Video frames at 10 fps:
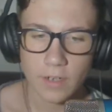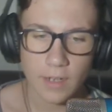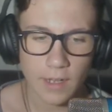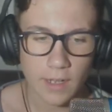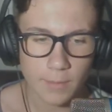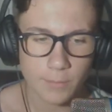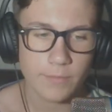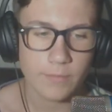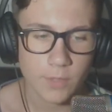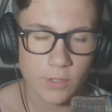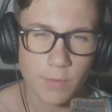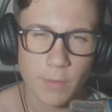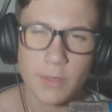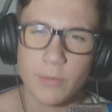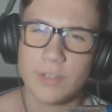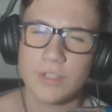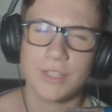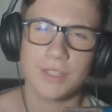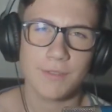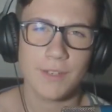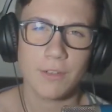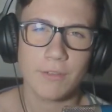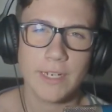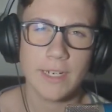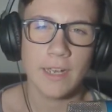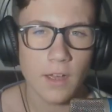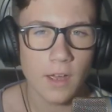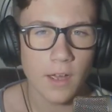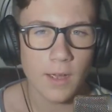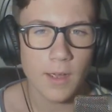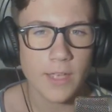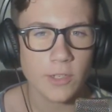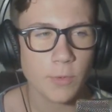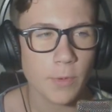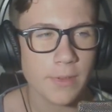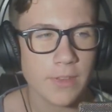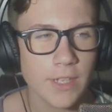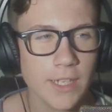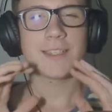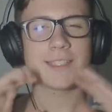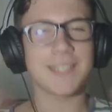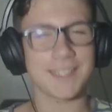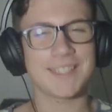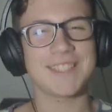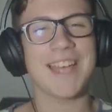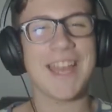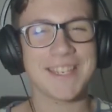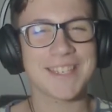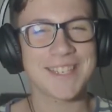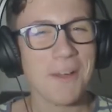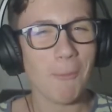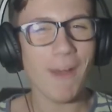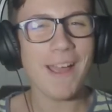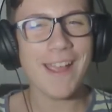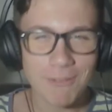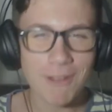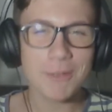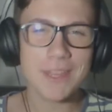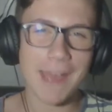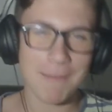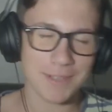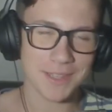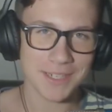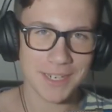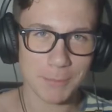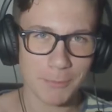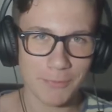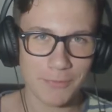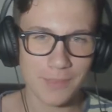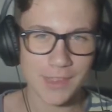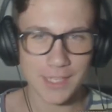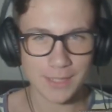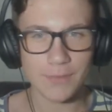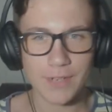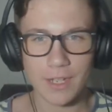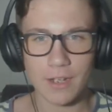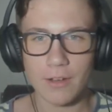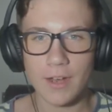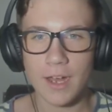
Um, you're probably watching this video right now, uh, and you're probably thinking, success. Why? Why would that be the name of this video?